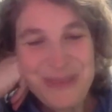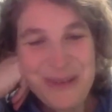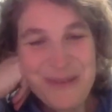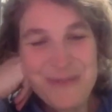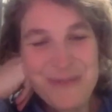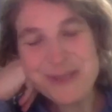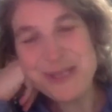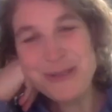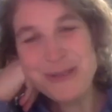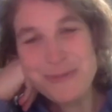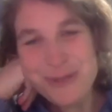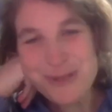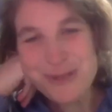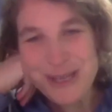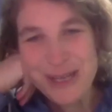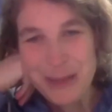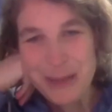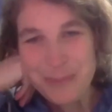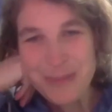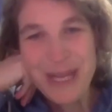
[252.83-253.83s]
was
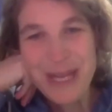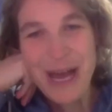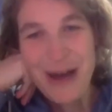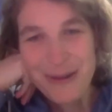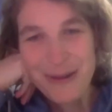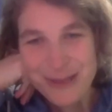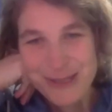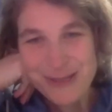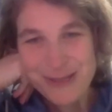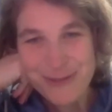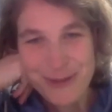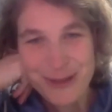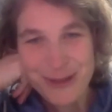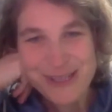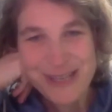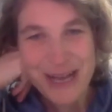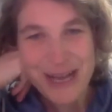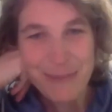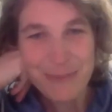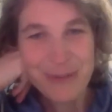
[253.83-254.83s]
interesting at beer hours, for
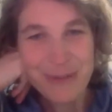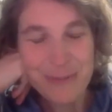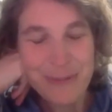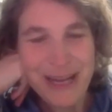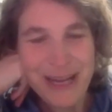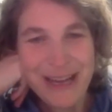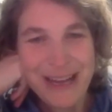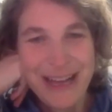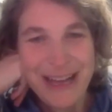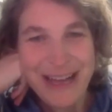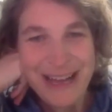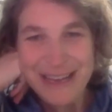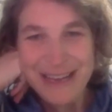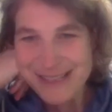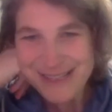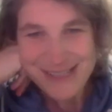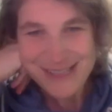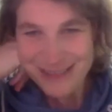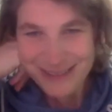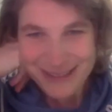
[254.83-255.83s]
example, where I
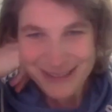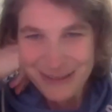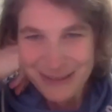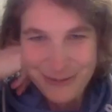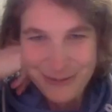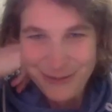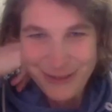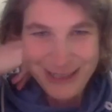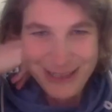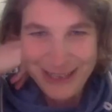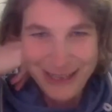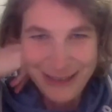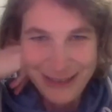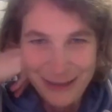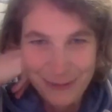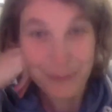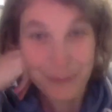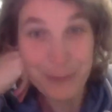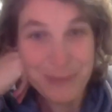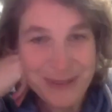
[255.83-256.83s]
still didn't feel like
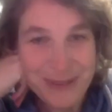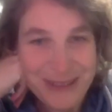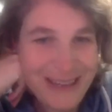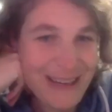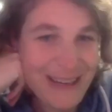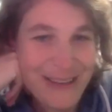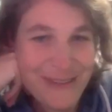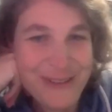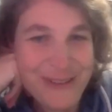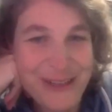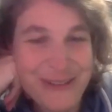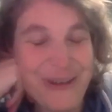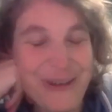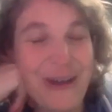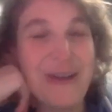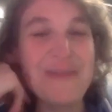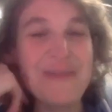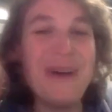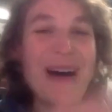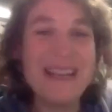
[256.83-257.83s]
a group leader. I felt
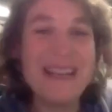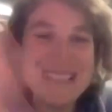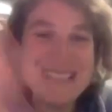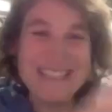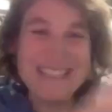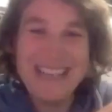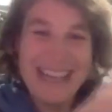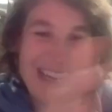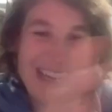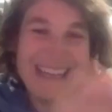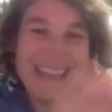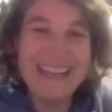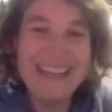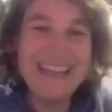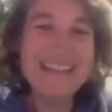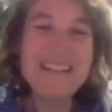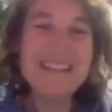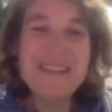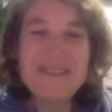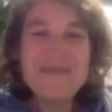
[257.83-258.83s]
very much like
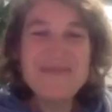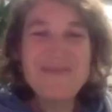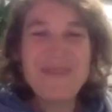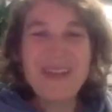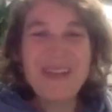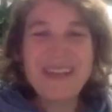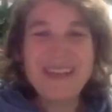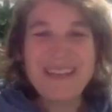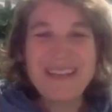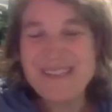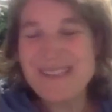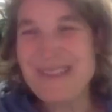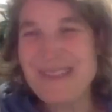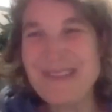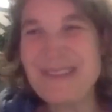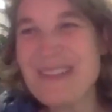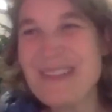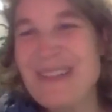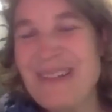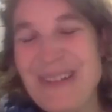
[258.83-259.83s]
being a
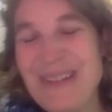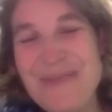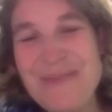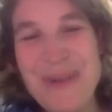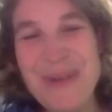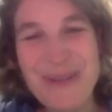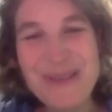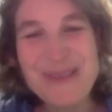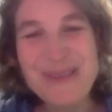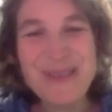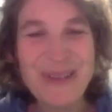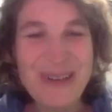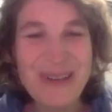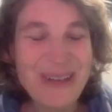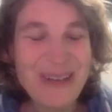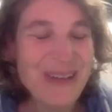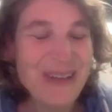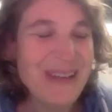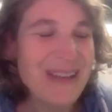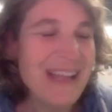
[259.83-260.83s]
student or a postdoc.
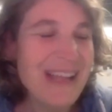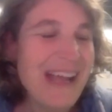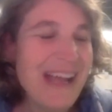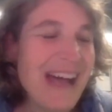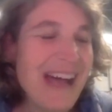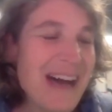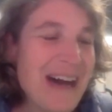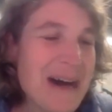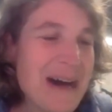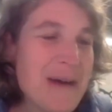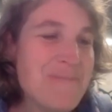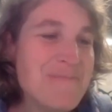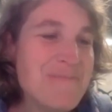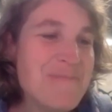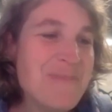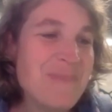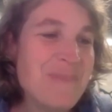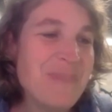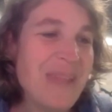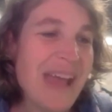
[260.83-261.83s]

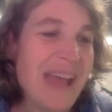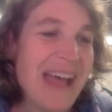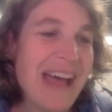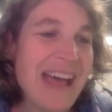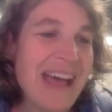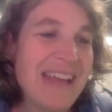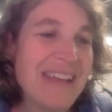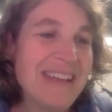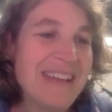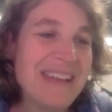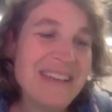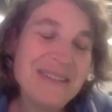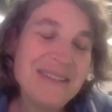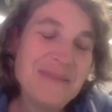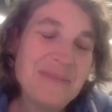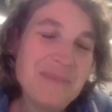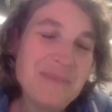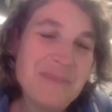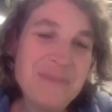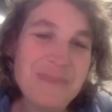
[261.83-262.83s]
Um,
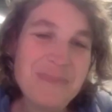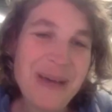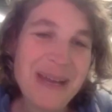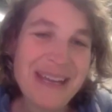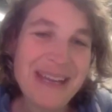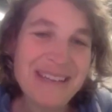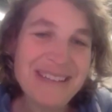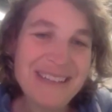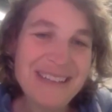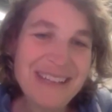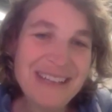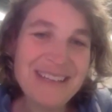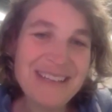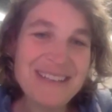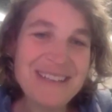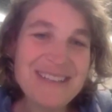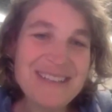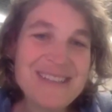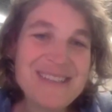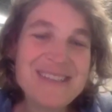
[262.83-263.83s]
and but I think
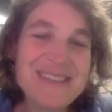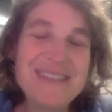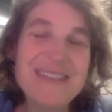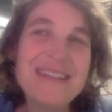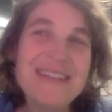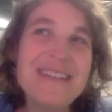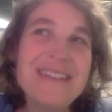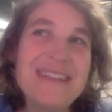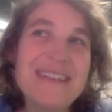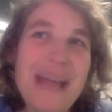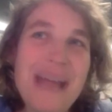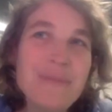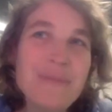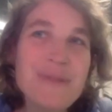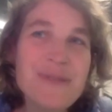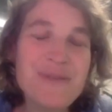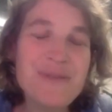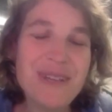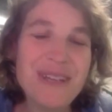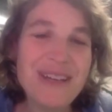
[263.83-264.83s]
it is the the
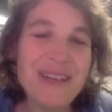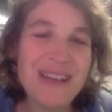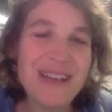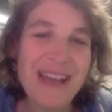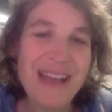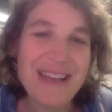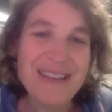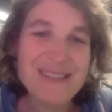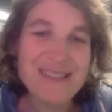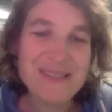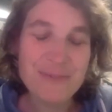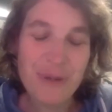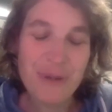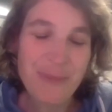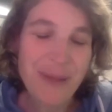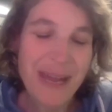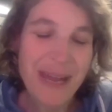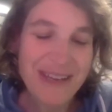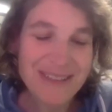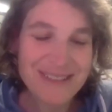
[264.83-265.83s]
atmosphere has
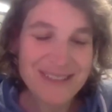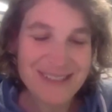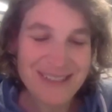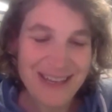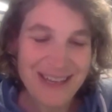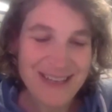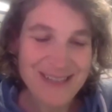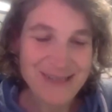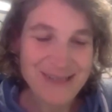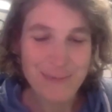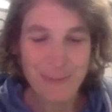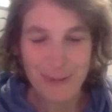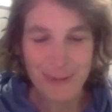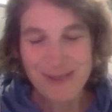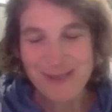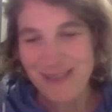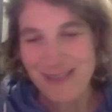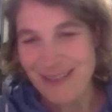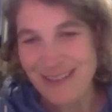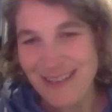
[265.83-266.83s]
remained as it
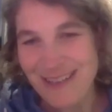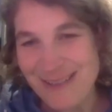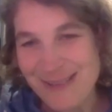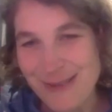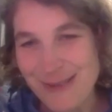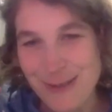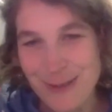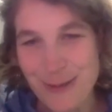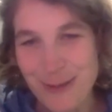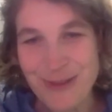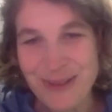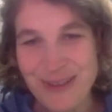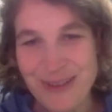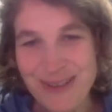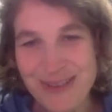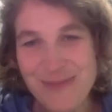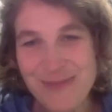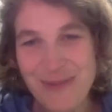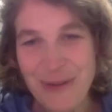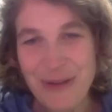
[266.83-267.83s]
was. I think as a student,
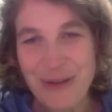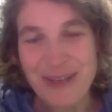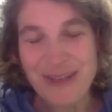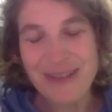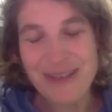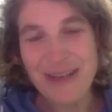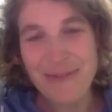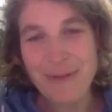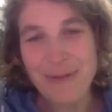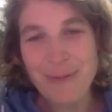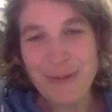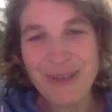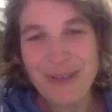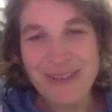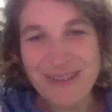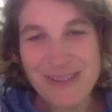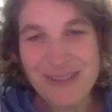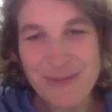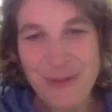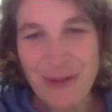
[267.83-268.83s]
it's very
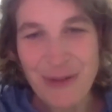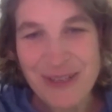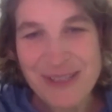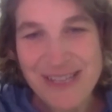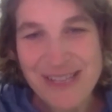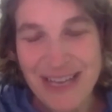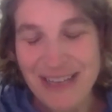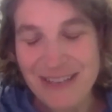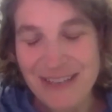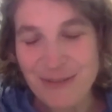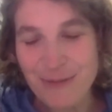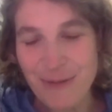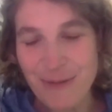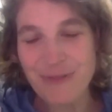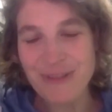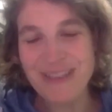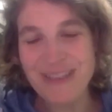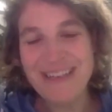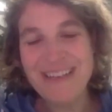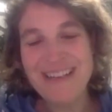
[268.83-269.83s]
everyone is very excited,
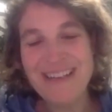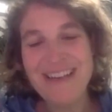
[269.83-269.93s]
driven.